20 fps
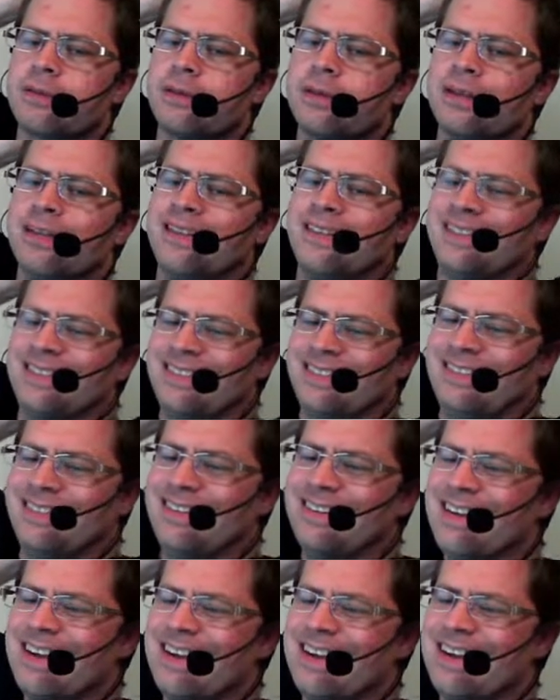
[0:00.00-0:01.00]
Like I have
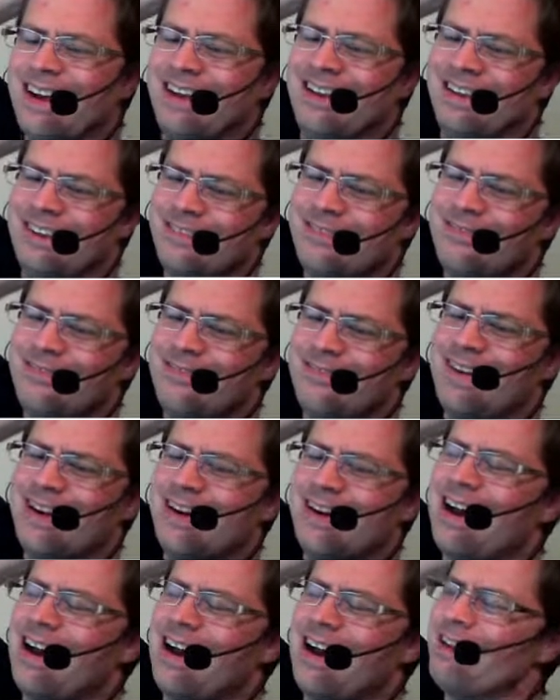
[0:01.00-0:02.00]
nothing
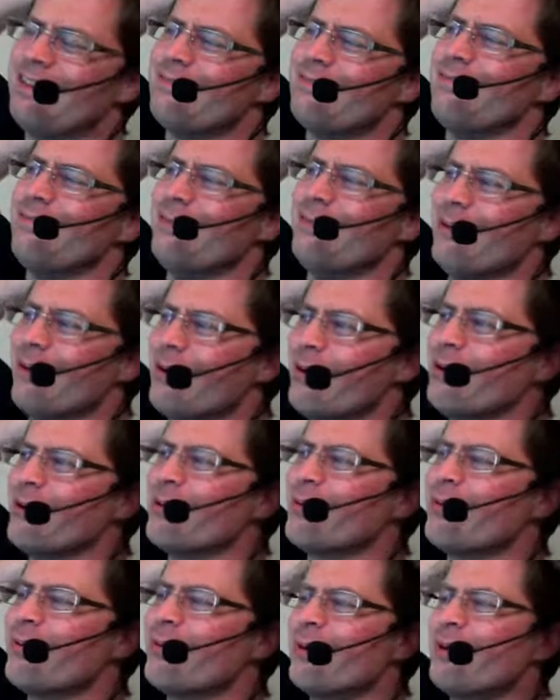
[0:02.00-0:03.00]
I
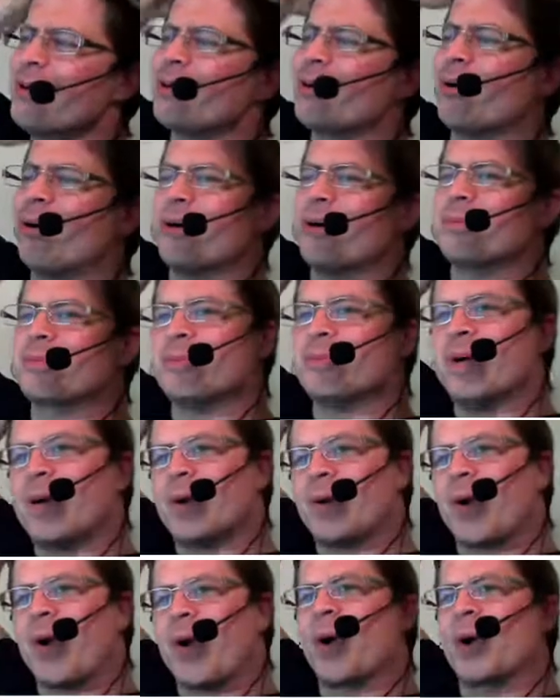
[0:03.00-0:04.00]
have no
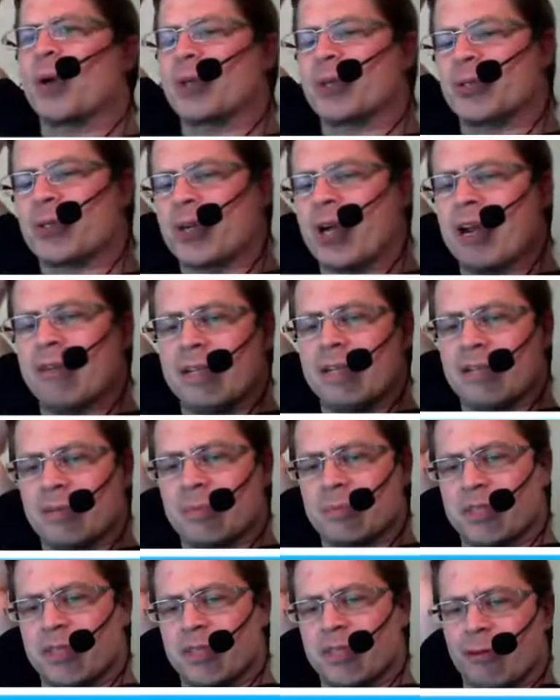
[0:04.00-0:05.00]
qualms about
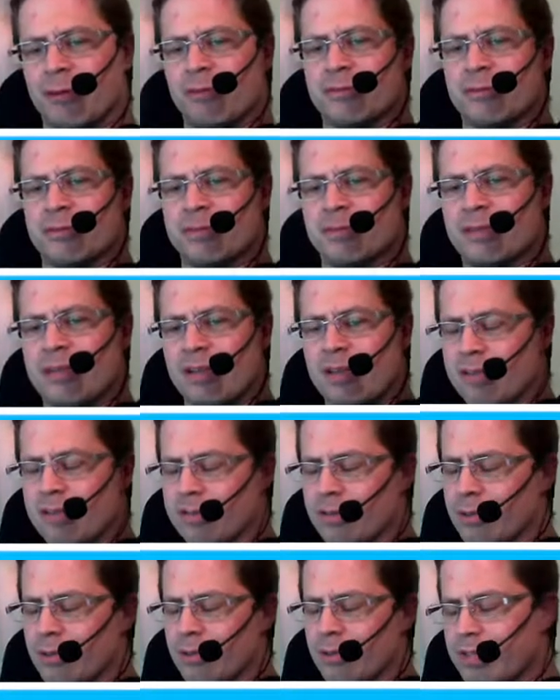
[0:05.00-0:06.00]
cars driving
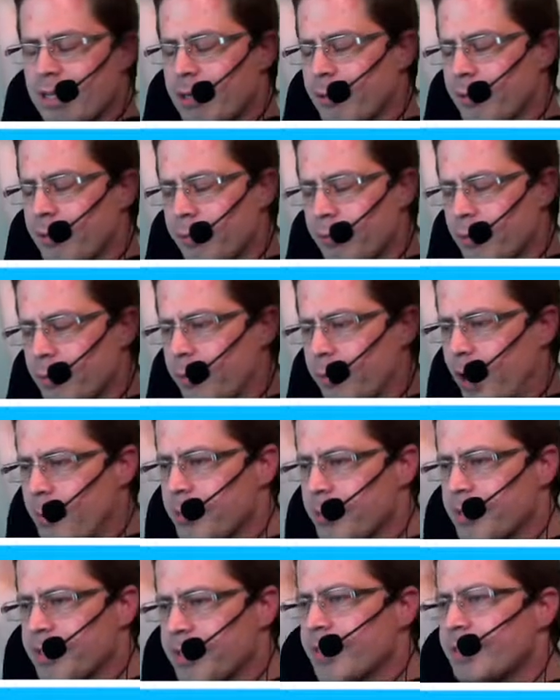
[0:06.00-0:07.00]
themselves as long as they go
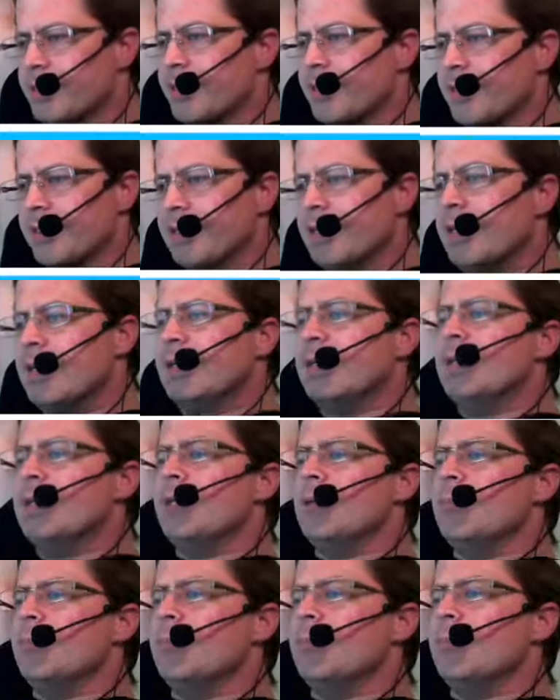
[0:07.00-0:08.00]
through the proper testing,
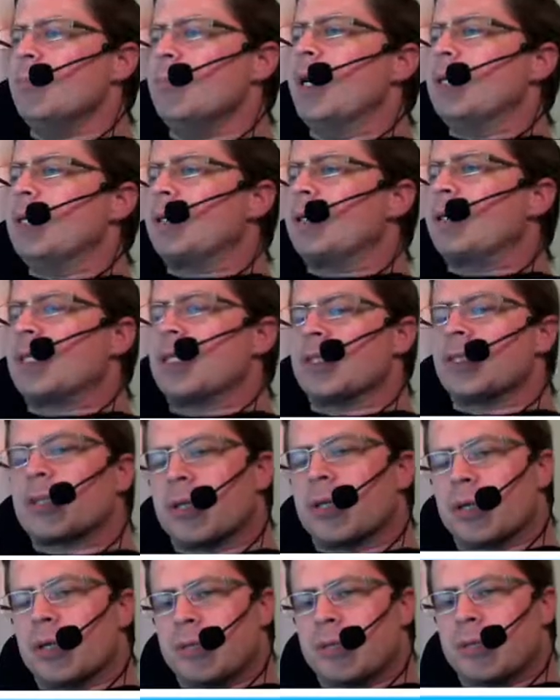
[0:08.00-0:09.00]
but it
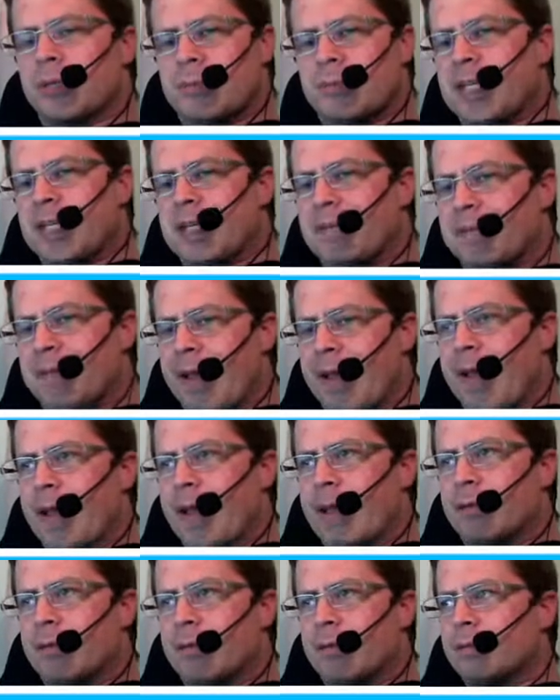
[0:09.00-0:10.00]
concerns me
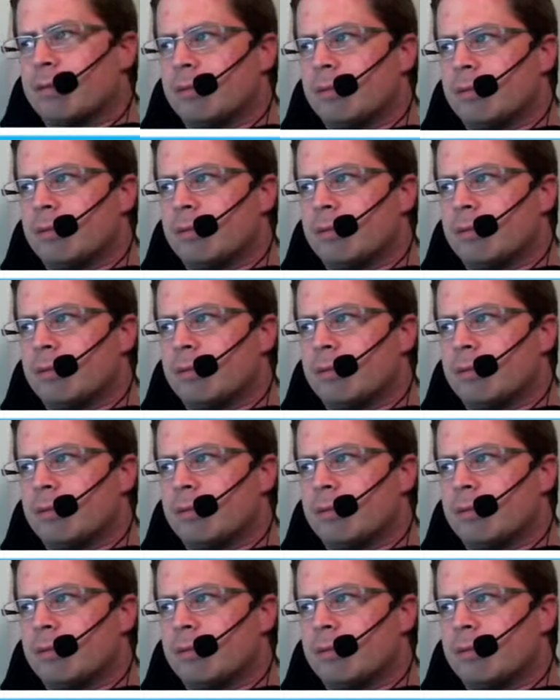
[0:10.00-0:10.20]
that